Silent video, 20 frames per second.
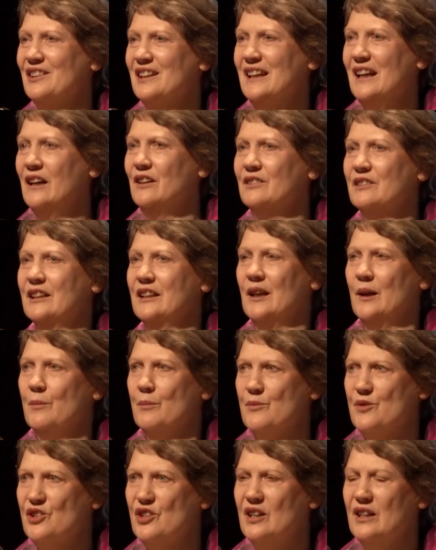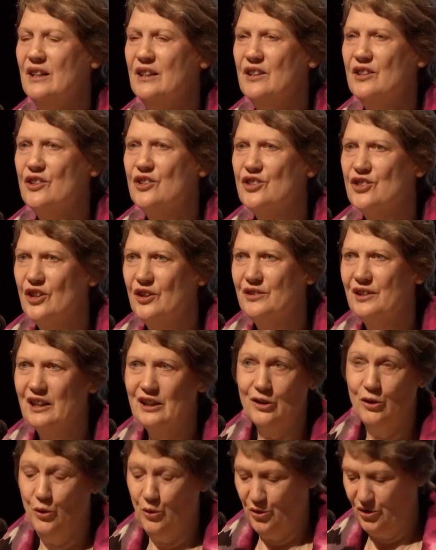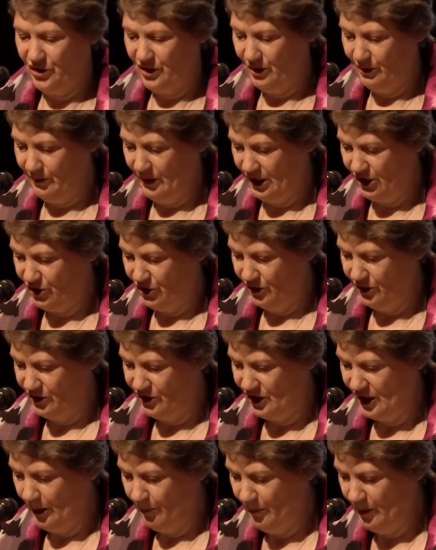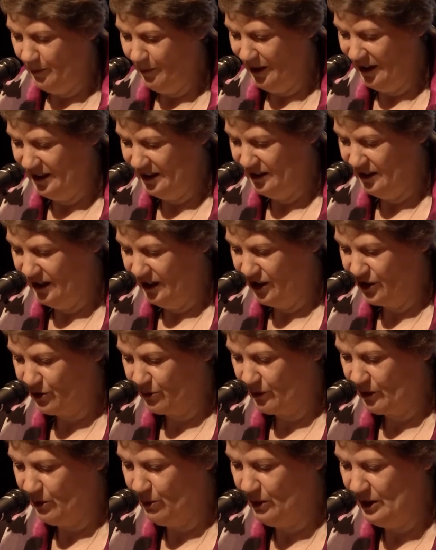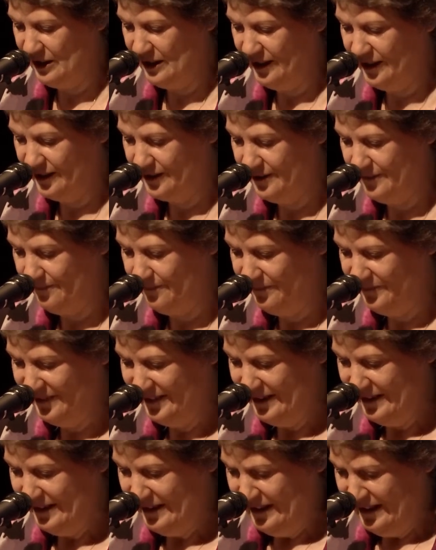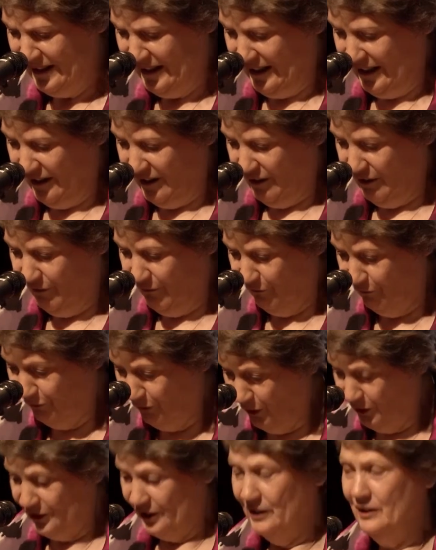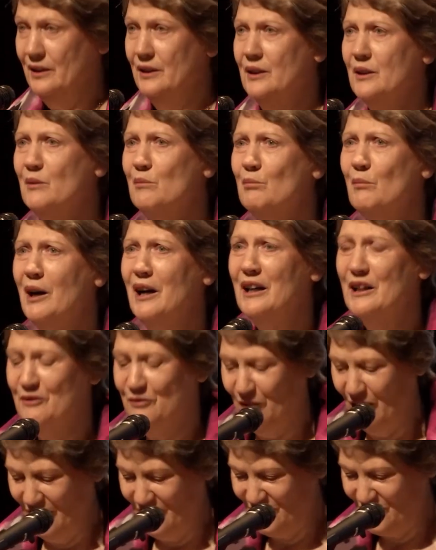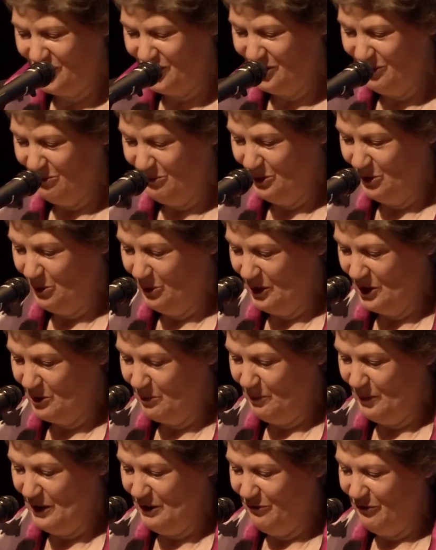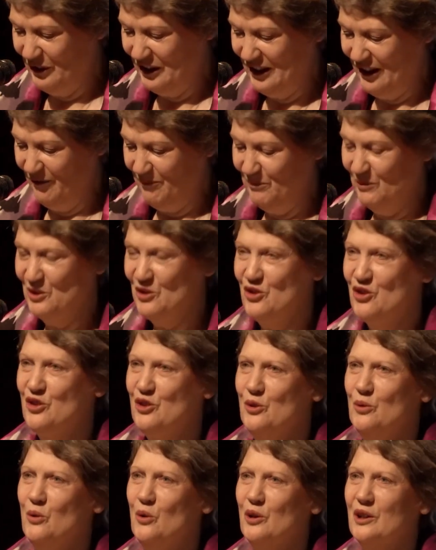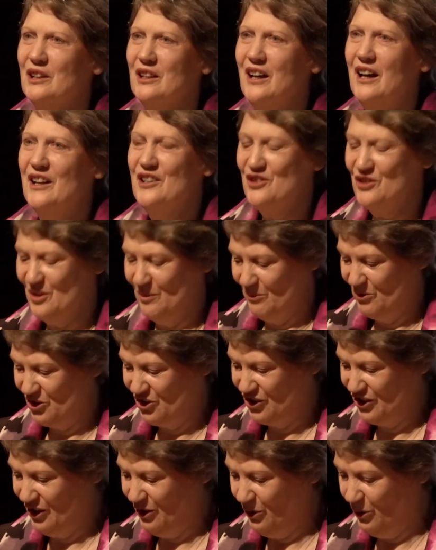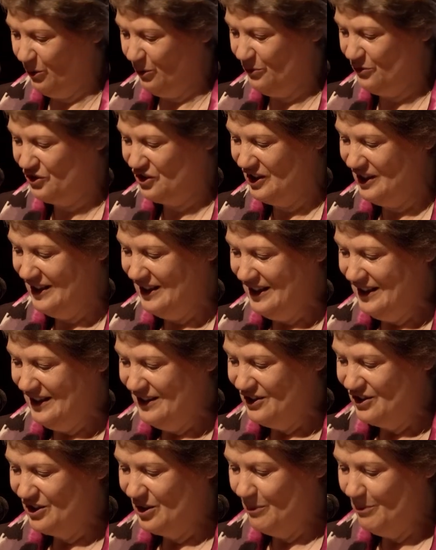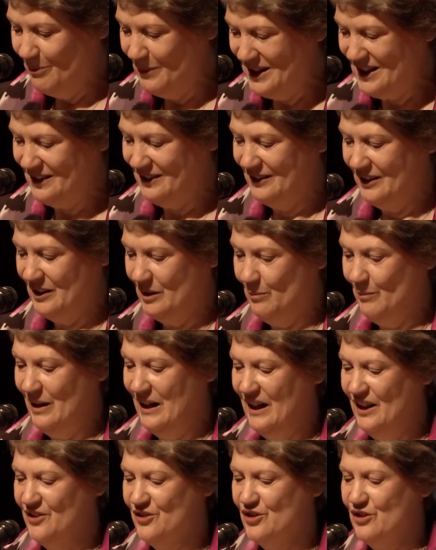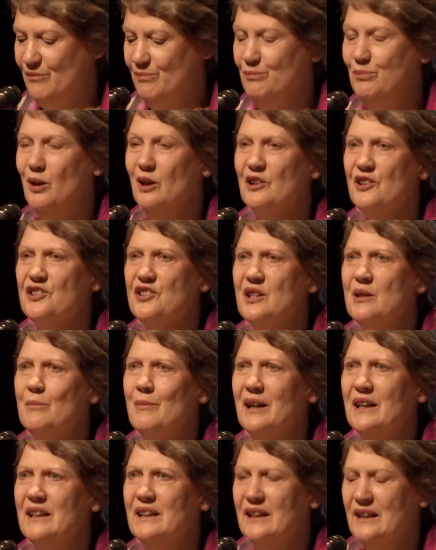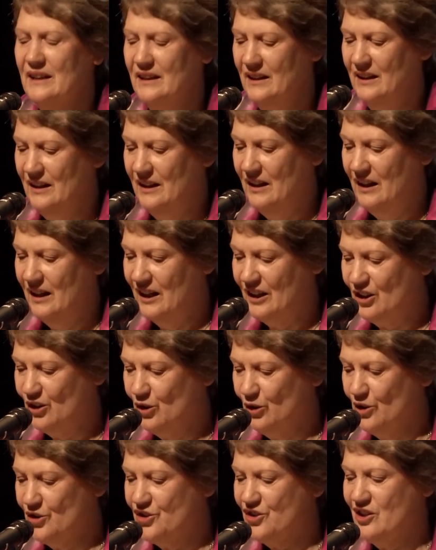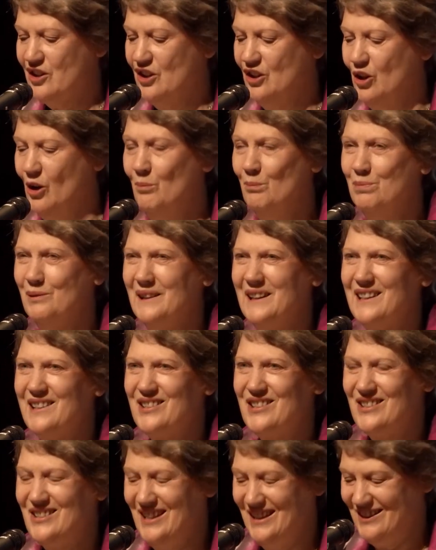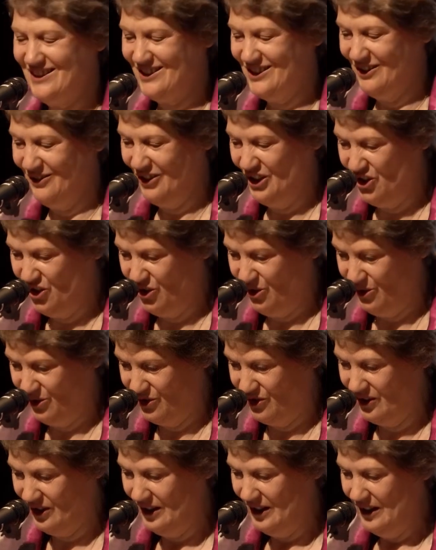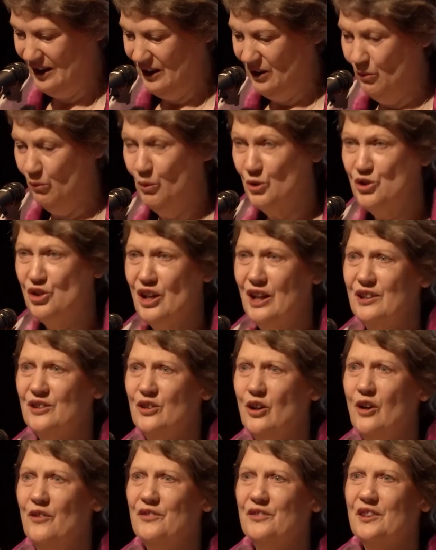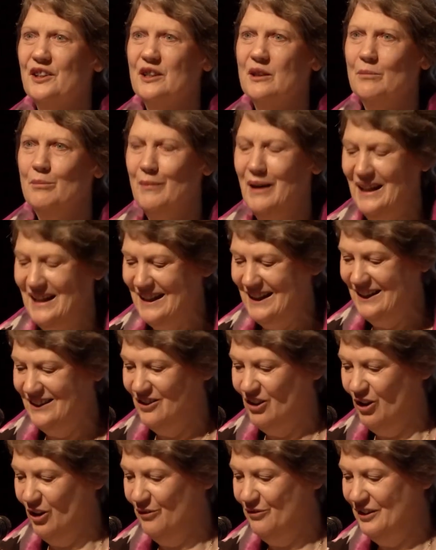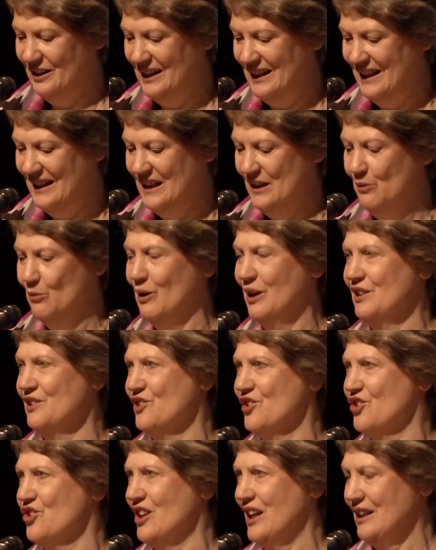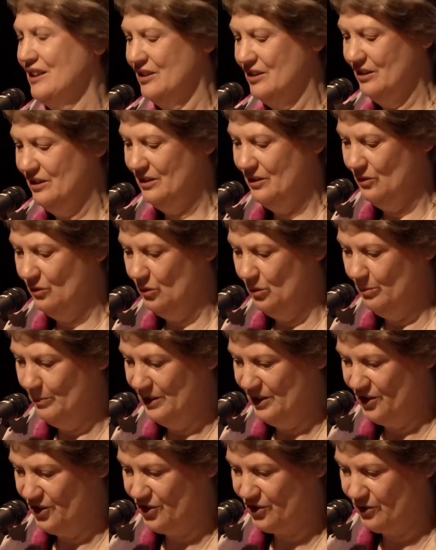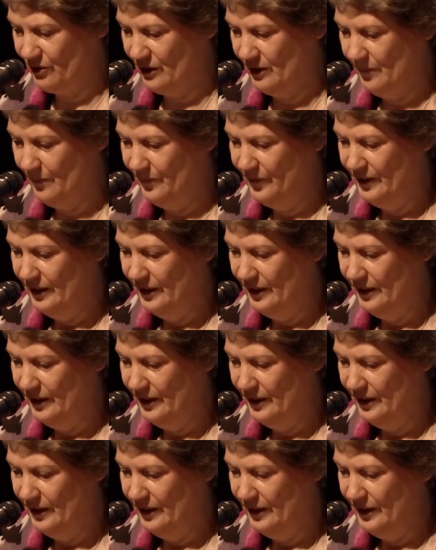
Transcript: the outcomes so that course corrections can be made as required. Further, my advice will always be for governments to organise themselves to meet the demands of policy making across complex sets of issues, which are not the domain of any one sector or ministry.